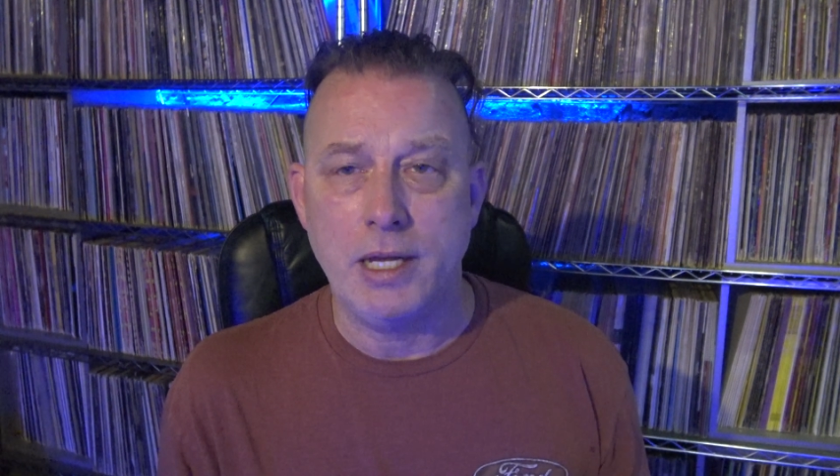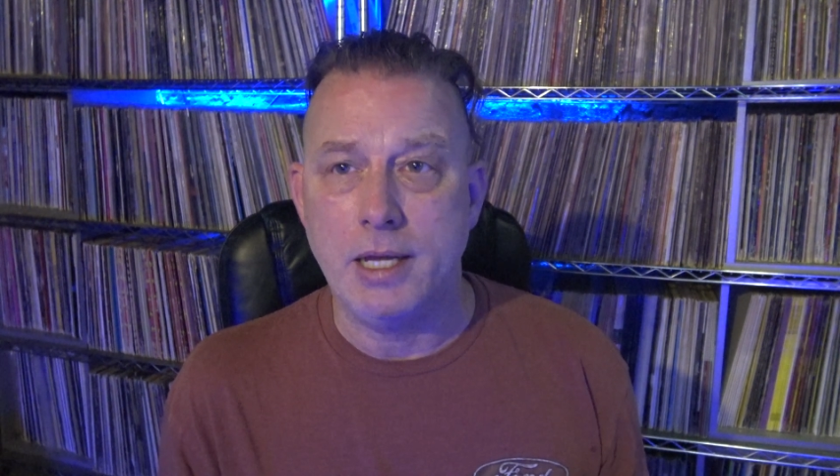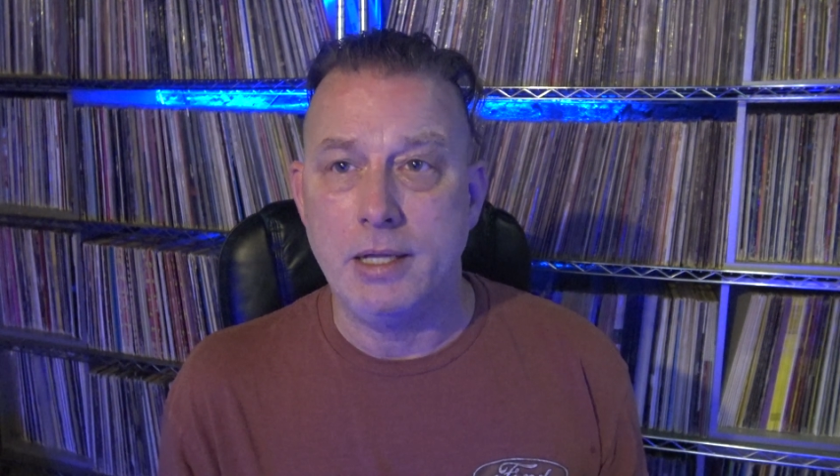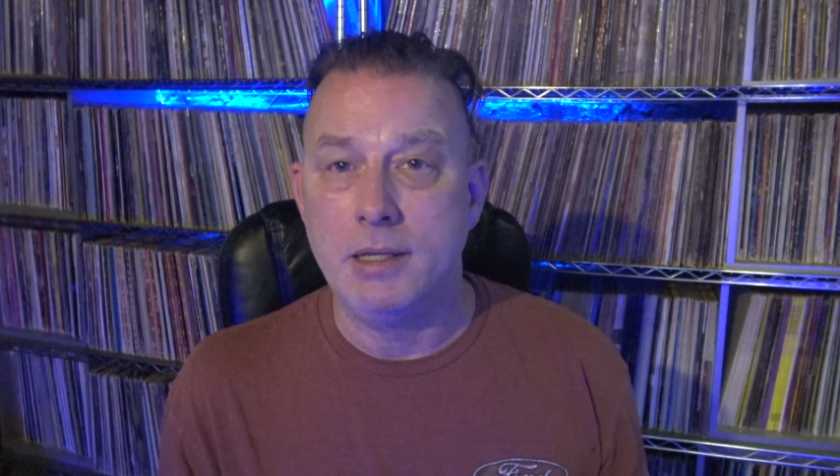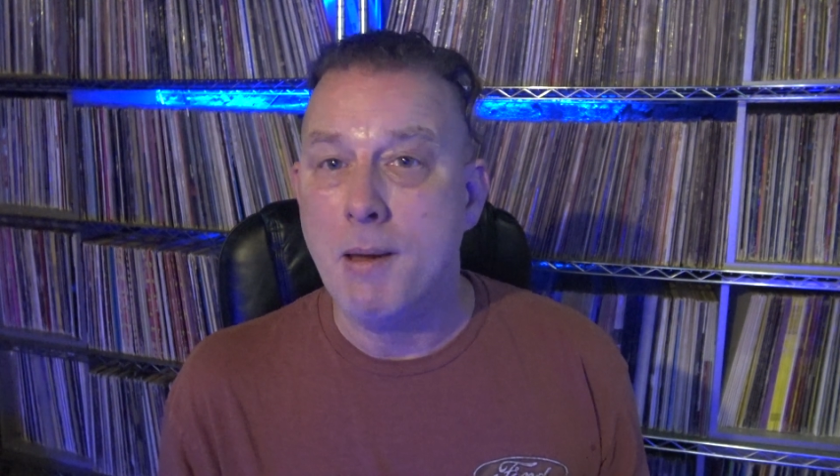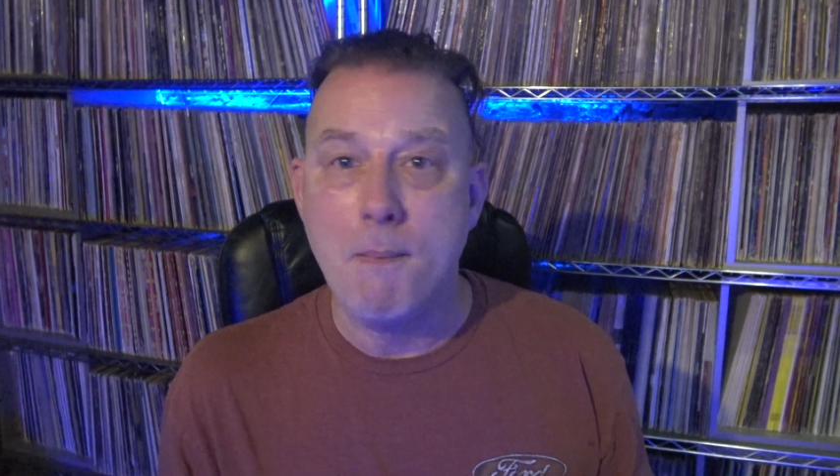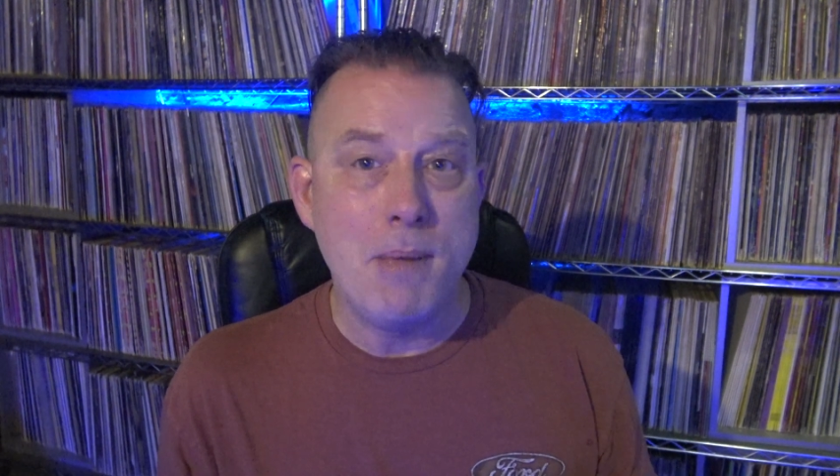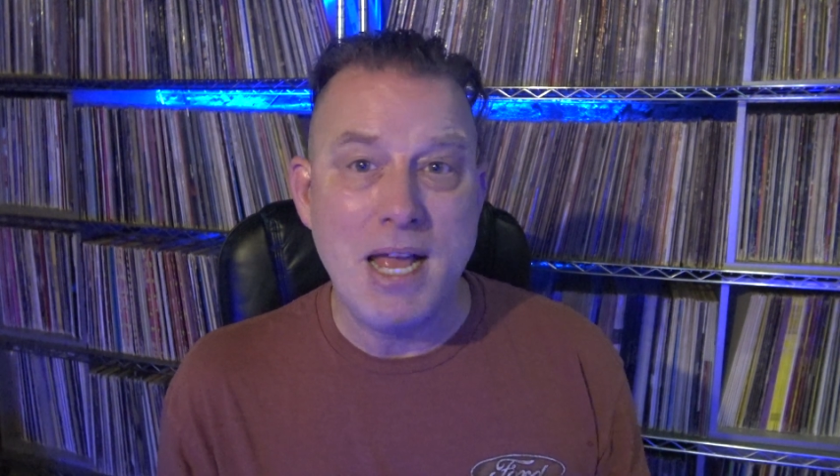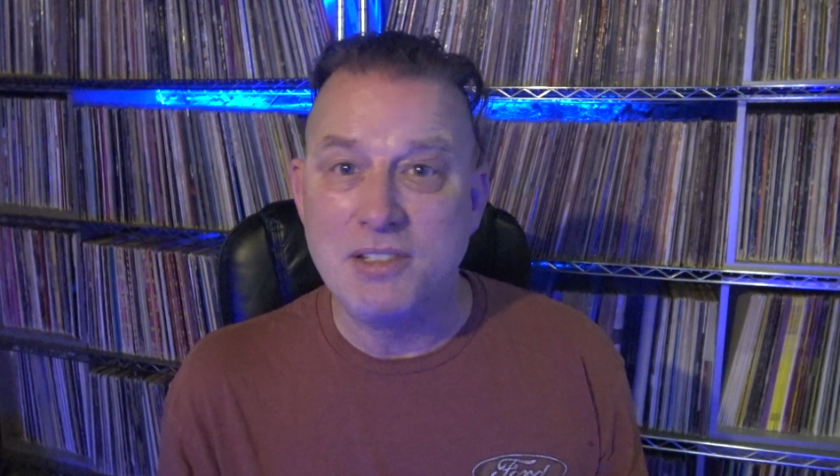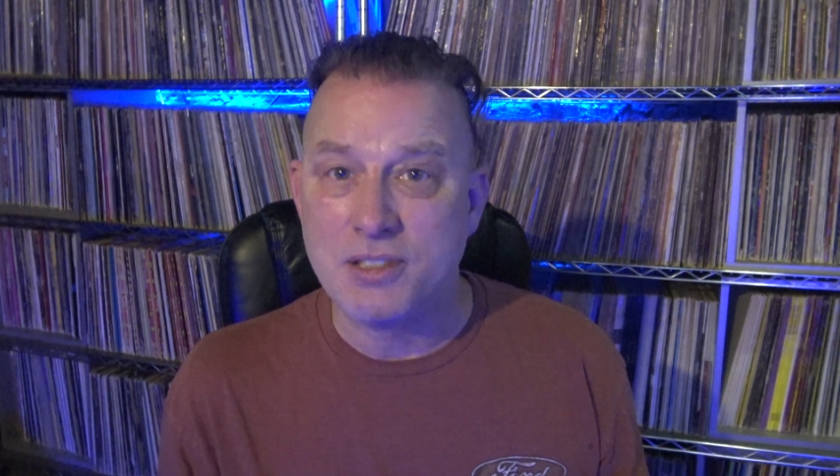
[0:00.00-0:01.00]
in
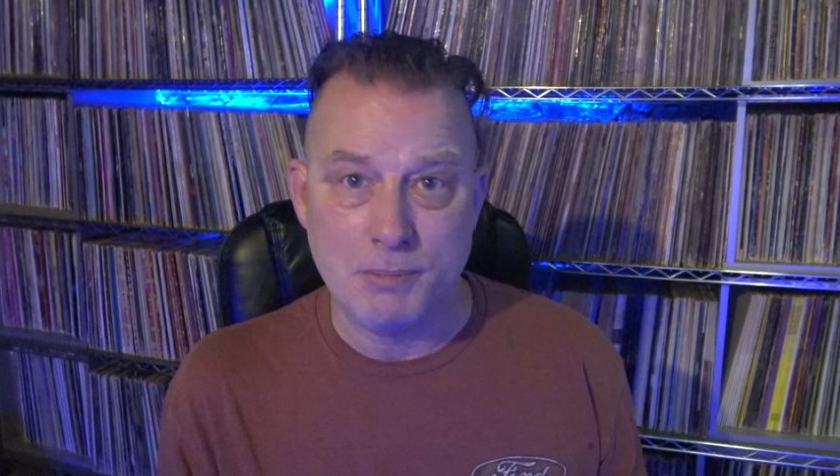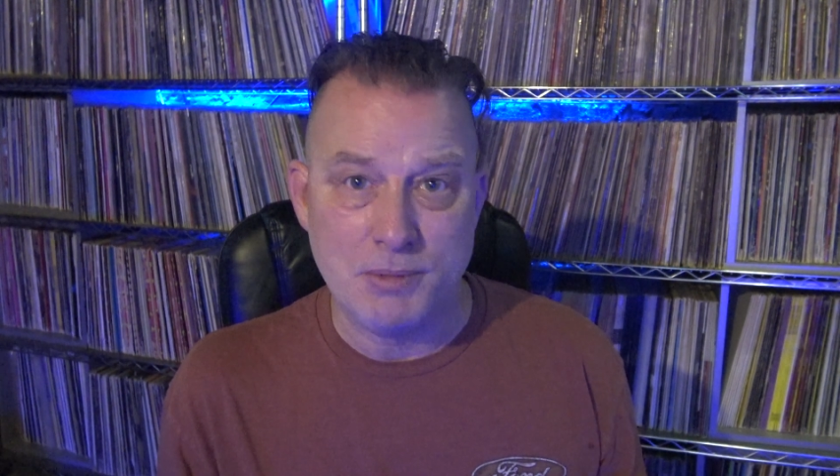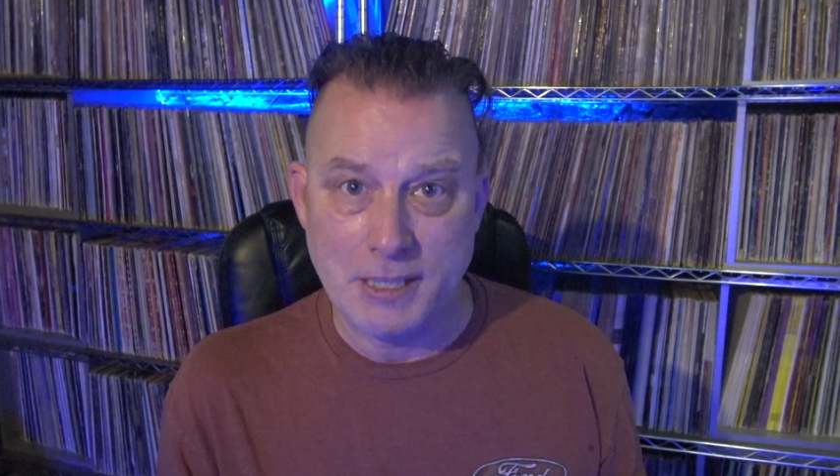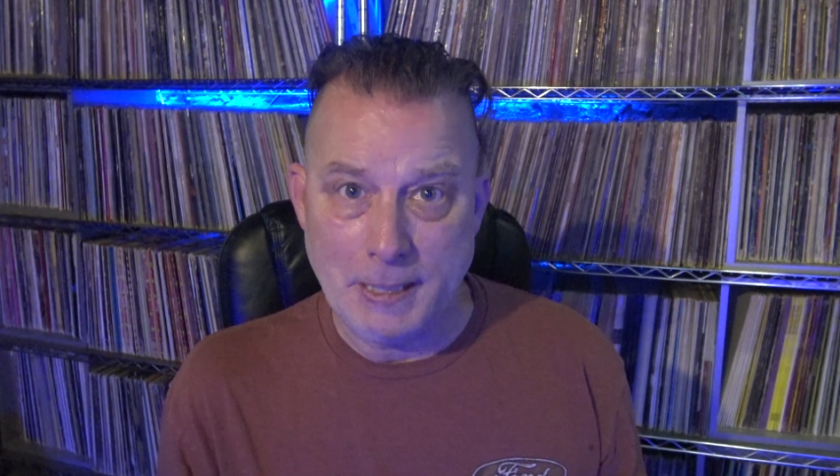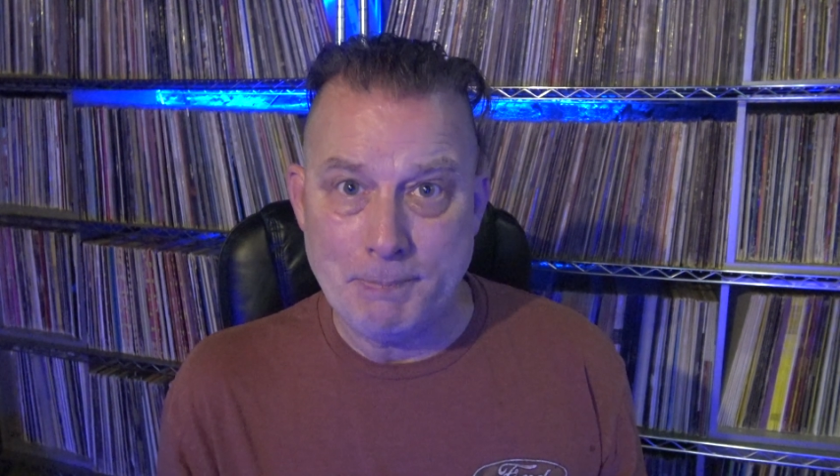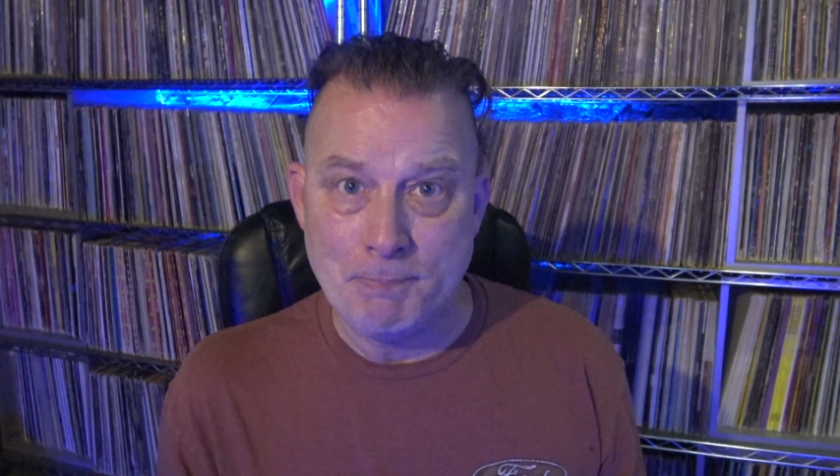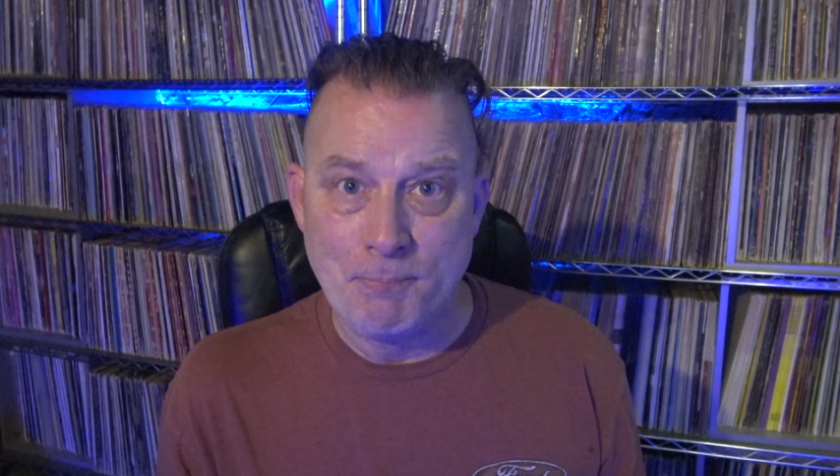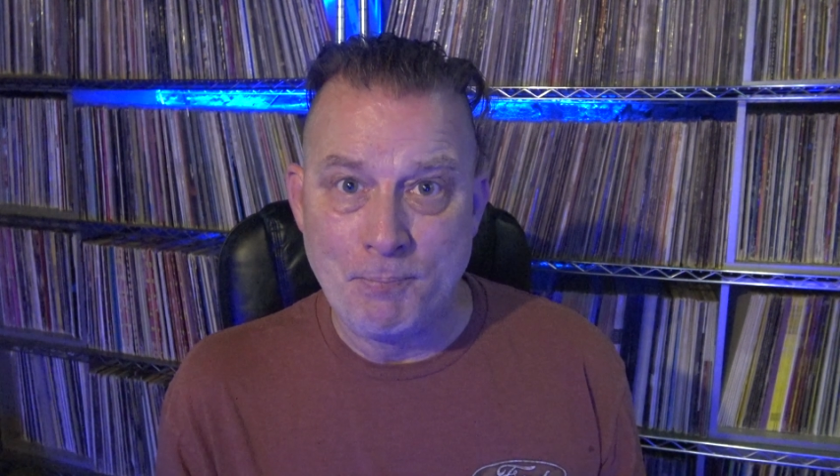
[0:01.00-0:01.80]
May sometime.